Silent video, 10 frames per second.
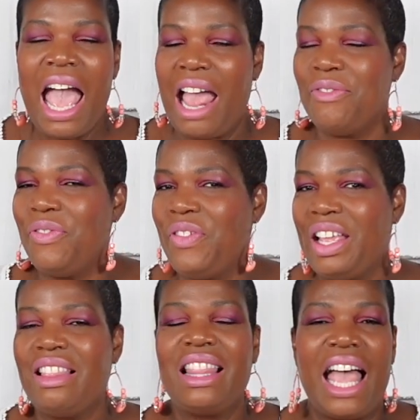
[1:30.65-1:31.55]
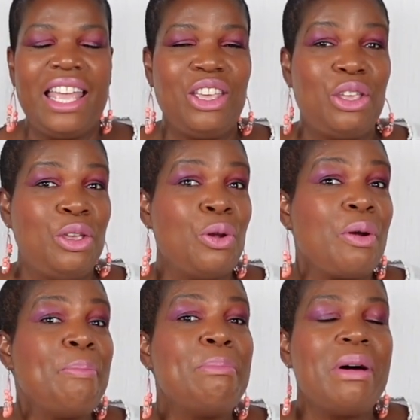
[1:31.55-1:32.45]
and feel like
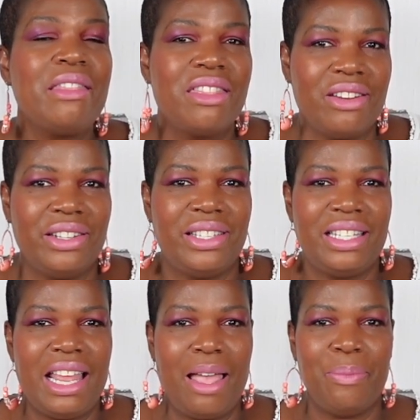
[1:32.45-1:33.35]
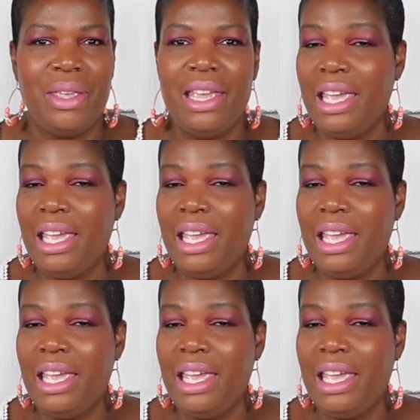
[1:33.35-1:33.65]
your mother to them.